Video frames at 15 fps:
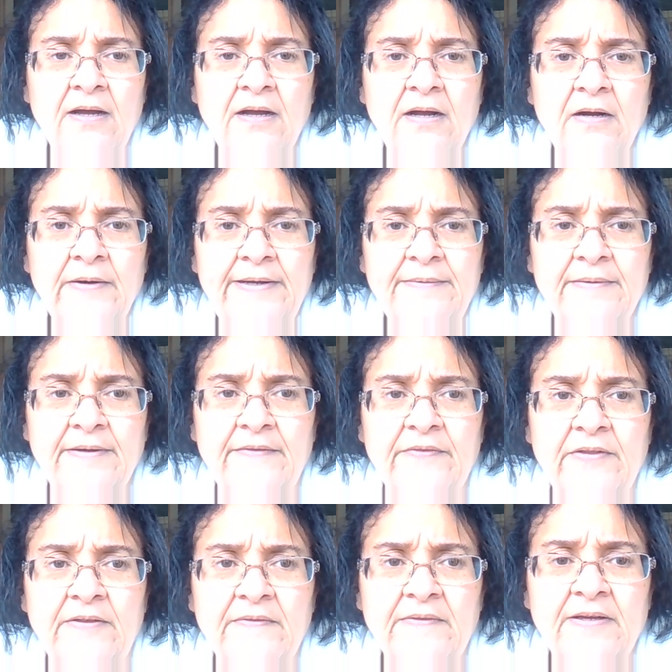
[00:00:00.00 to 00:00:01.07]
All right, I
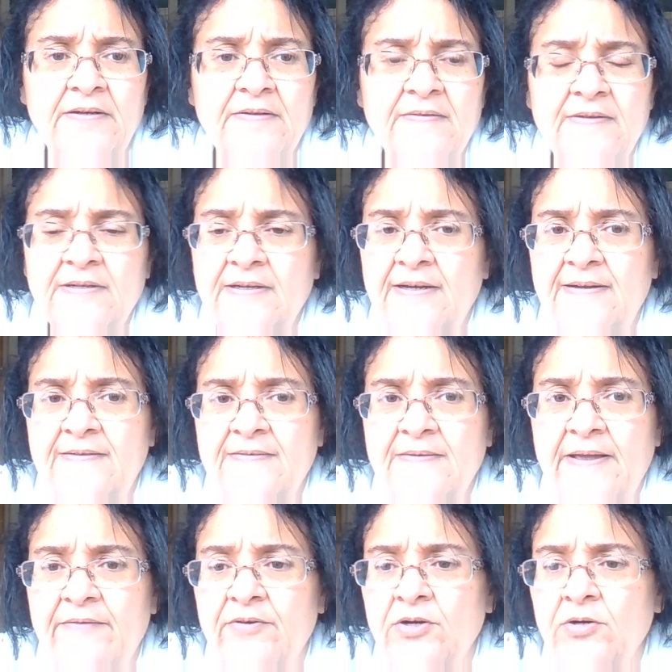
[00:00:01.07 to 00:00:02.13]
think that is it, guys.
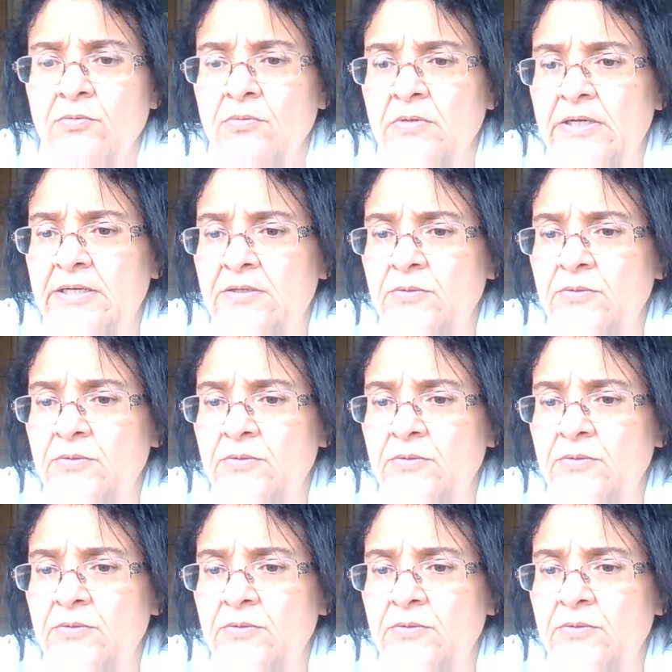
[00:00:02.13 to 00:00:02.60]
Have a great